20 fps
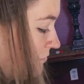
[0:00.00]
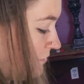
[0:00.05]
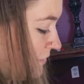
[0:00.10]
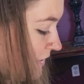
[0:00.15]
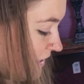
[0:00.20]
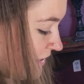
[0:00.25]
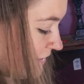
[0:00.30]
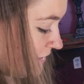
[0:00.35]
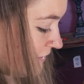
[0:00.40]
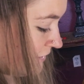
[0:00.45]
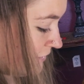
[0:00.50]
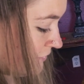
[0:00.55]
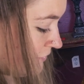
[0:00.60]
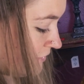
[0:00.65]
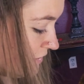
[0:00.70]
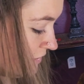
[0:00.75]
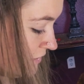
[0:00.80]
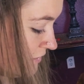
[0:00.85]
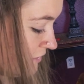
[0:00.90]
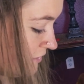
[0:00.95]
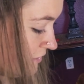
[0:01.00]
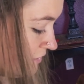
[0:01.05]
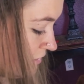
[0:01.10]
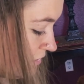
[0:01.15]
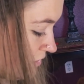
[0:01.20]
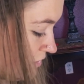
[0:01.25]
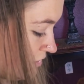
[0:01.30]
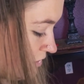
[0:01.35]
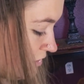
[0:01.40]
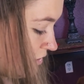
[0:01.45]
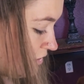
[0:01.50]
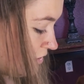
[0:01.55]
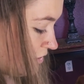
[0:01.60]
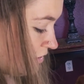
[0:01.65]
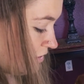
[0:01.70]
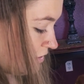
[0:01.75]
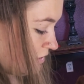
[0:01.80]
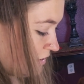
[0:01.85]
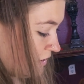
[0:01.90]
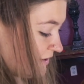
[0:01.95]
buttload
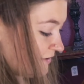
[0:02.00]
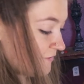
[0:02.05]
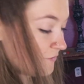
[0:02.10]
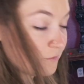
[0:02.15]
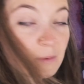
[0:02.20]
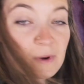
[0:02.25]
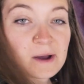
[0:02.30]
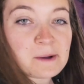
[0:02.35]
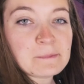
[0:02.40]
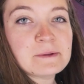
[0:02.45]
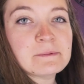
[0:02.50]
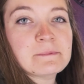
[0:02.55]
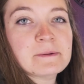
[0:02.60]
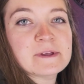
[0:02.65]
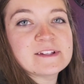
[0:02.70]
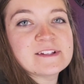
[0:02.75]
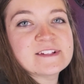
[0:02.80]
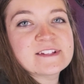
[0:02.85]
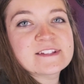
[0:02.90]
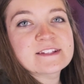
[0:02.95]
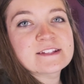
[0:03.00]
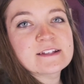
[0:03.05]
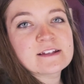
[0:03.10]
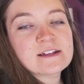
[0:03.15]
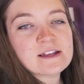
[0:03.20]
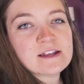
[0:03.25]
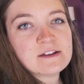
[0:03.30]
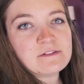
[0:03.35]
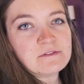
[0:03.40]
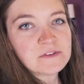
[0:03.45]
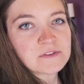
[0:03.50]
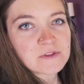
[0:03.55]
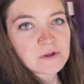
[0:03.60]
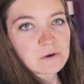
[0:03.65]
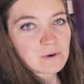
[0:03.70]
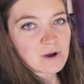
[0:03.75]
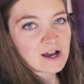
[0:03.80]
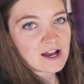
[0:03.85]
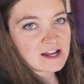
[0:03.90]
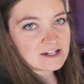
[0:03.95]
of bobby pins, even
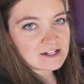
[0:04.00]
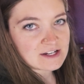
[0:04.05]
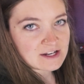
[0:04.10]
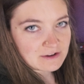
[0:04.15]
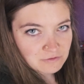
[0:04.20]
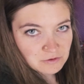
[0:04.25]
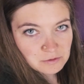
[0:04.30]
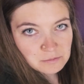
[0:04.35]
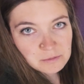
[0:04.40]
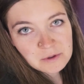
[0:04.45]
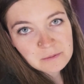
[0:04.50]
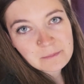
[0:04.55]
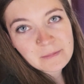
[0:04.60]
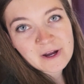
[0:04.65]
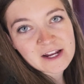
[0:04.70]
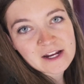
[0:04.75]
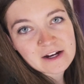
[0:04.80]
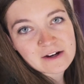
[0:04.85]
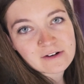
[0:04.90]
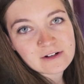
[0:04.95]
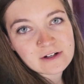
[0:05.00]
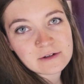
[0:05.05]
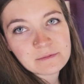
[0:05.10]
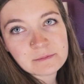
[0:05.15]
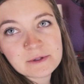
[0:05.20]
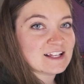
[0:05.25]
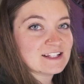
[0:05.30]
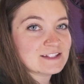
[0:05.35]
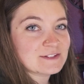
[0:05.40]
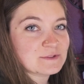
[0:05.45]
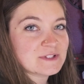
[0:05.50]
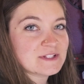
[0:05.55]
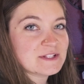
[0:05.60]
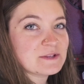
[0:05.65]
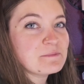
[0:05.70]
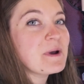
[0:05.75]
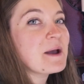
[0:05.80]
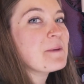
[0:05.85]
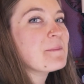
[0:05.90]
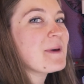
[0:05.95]
though I never put my hair up. That's what's
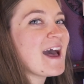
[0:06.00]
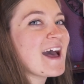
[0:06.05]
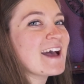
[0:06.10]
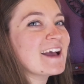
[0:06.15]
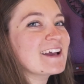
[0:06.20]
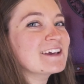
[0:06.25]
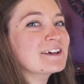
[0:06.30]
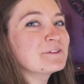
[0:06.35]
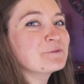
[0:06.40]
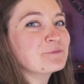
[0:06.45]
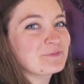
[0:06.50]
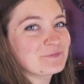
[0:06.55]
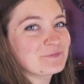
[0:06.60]
in my bag.